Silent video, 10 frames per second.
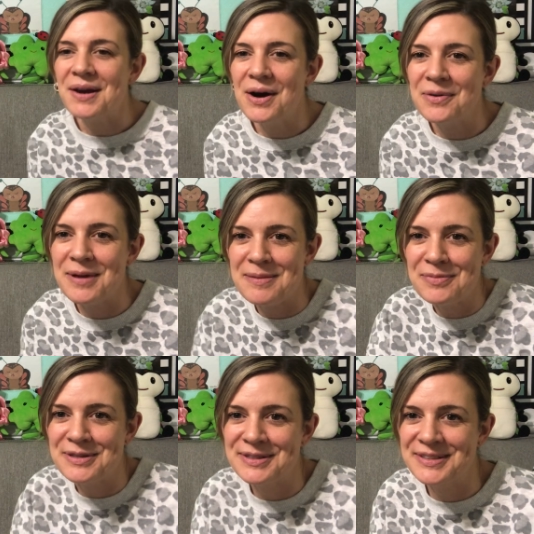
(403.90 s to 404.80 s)
All right,
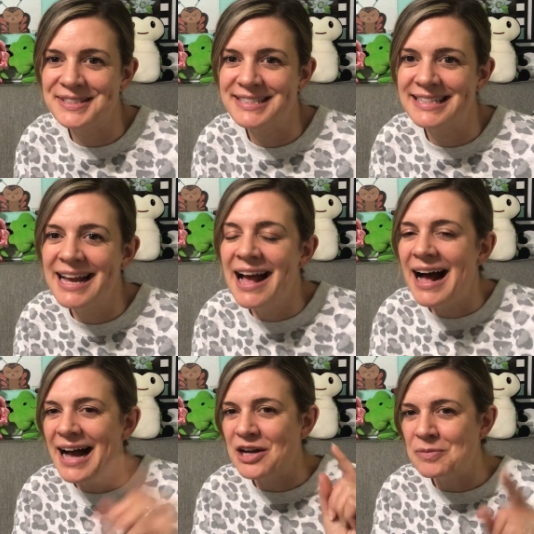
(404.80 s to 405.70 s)
boys and girls,
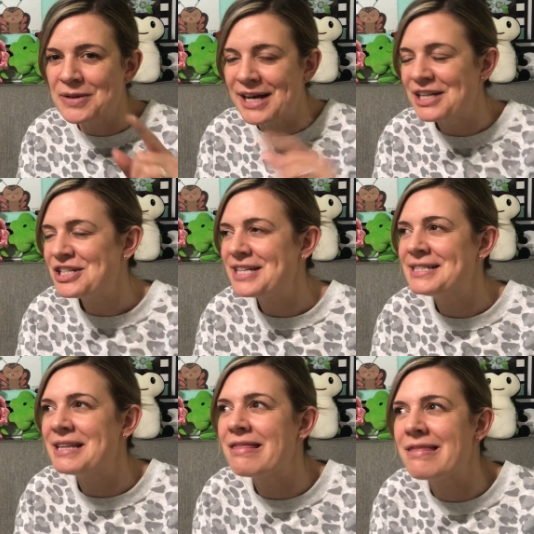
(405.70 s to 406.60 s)
I hope you had a chance
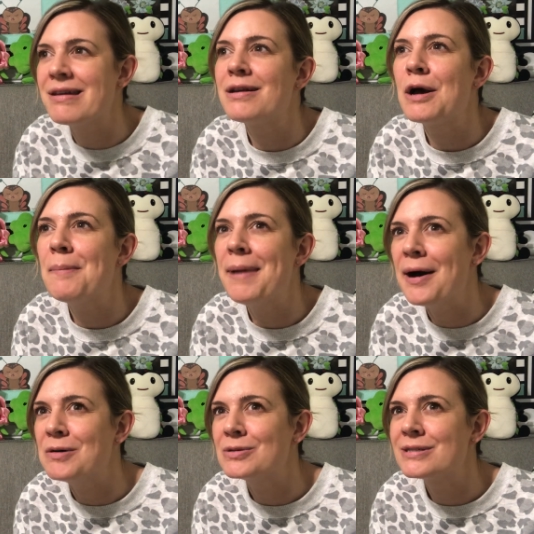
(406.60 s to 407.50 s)
to think
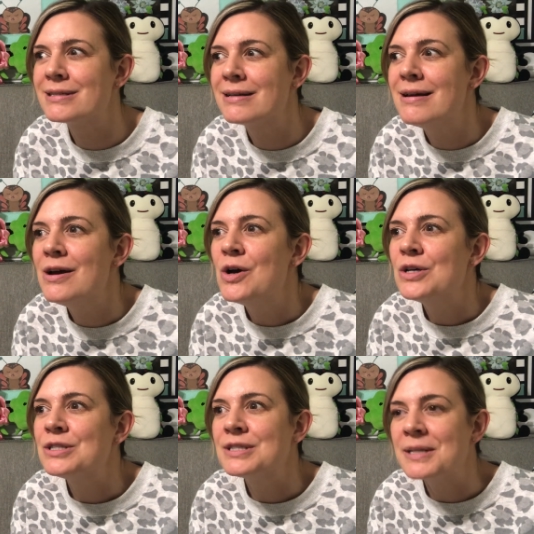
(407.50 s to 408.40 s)
about
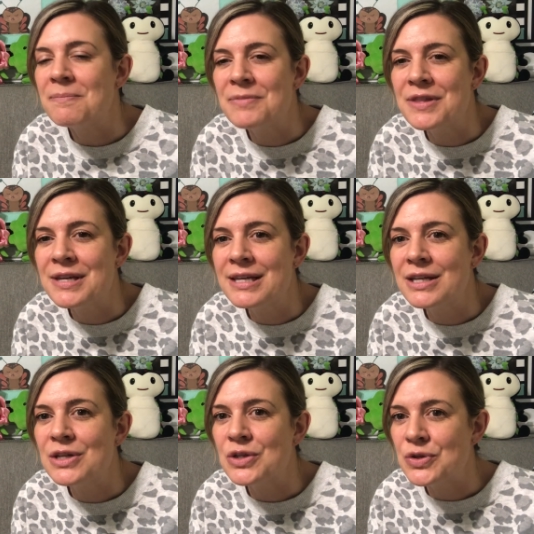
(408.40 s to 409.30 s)

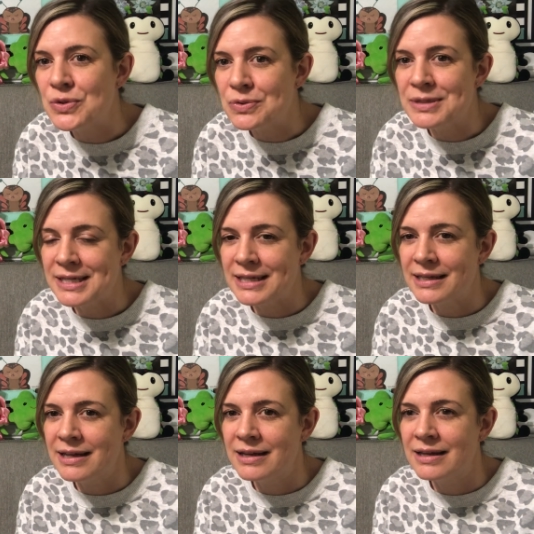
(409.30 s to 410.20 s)
something you
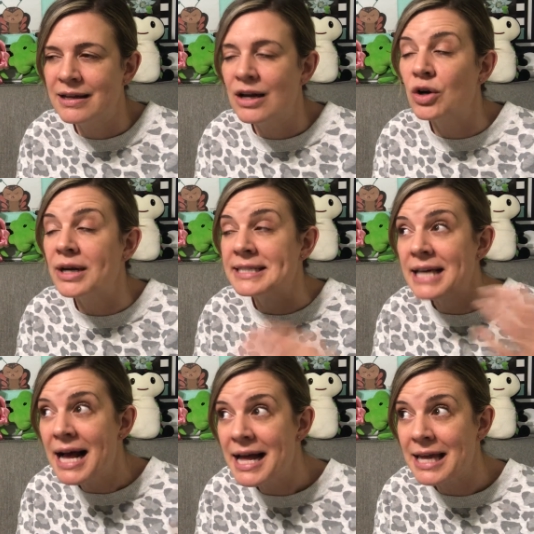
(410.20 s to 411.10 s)
did or a
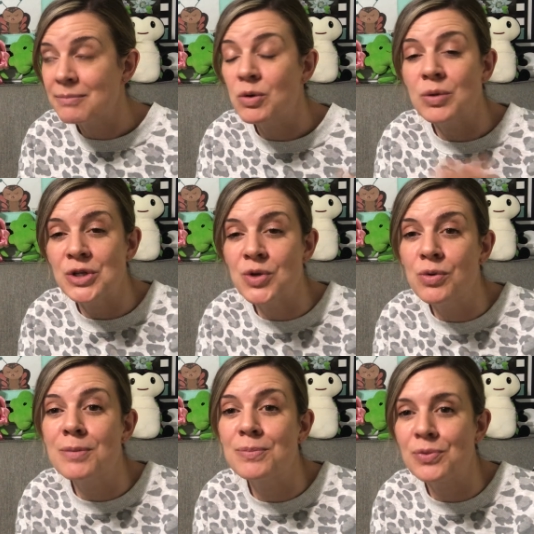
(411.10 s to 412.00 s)
time when you
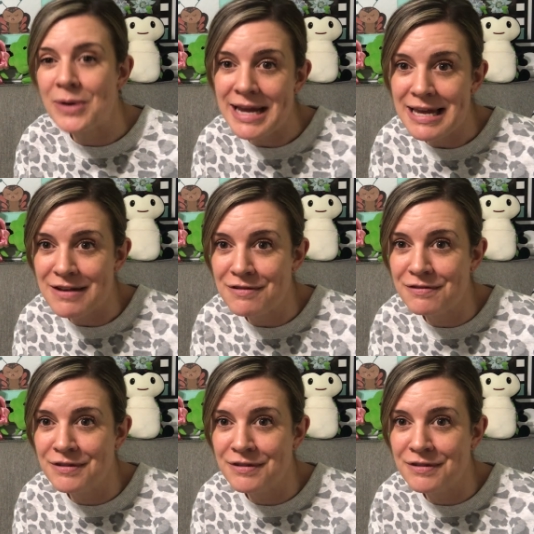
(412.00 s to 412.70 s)
were brave.